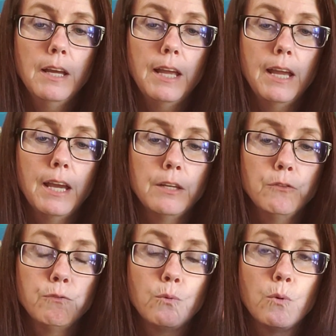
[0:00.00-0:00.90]

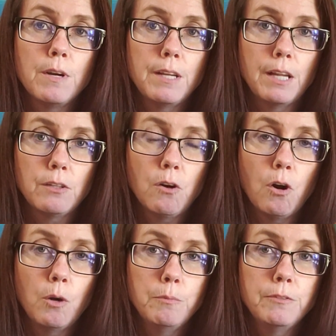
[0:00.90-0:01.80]
and 4 net
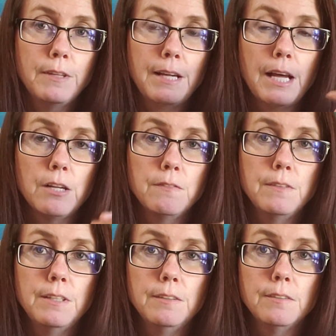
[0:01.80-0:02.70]
carbs. And out of
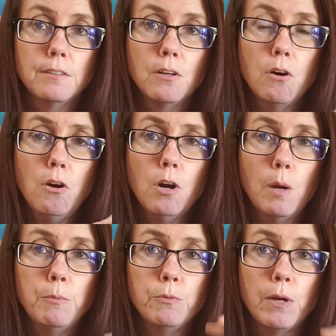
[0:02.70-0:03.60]
these
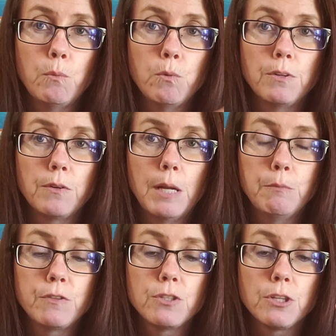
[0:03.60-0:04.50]
carbs, we have 1
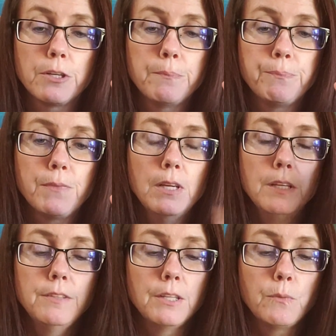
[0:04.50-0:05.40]
gram of sugar.
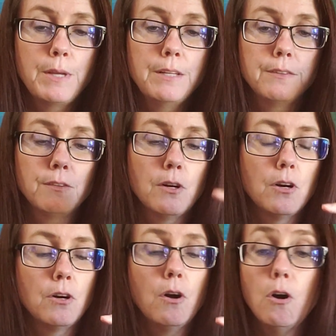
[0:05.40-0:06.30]
The ingredients
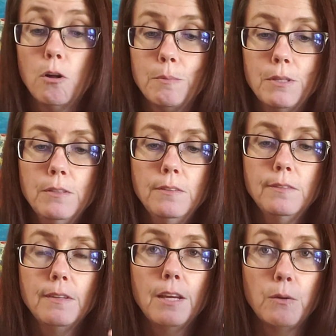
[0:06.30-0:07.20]
are
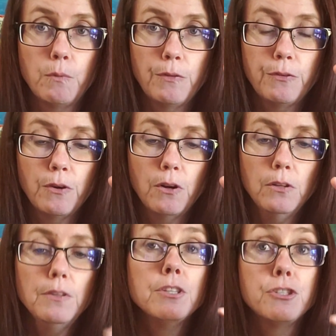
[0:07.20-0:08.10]
almonds,
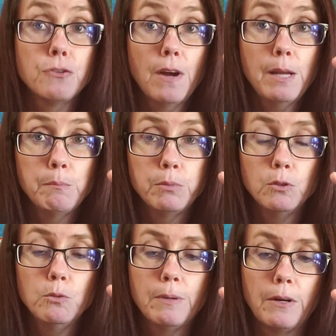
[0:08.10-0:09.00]
erythritol, dried
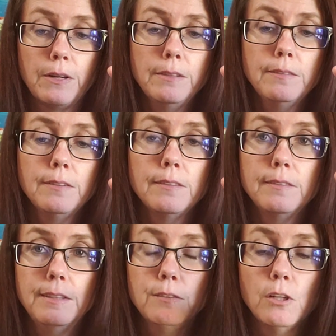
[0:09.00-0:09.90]
blueberries,
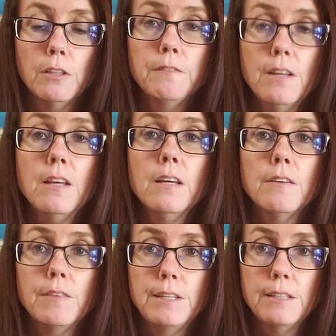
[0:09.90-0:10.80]
sea salt,
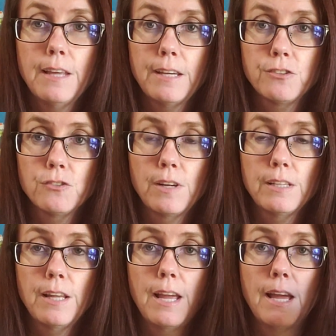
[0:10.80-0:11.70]
vanilla extract,
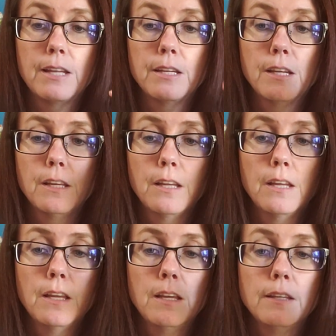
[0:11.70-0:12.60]
and
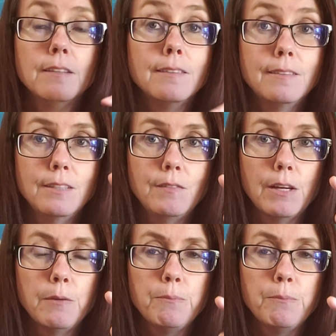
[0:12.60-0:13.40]
stevia.